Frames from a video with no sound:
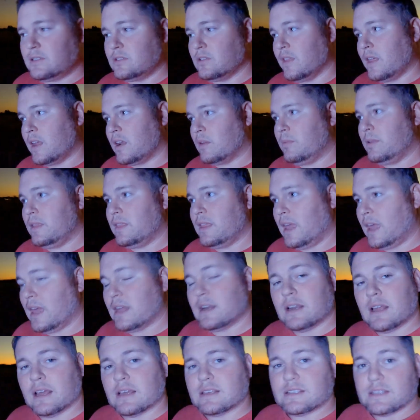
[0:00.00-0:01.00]
So that'll be the
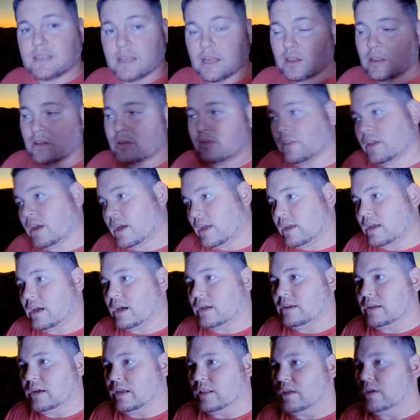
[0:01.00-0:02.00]
anodized yellow, the
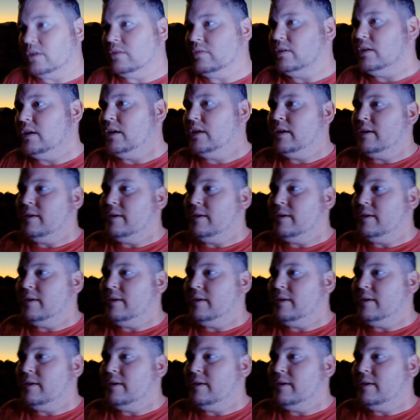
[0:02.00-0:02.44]
Eikon yellow.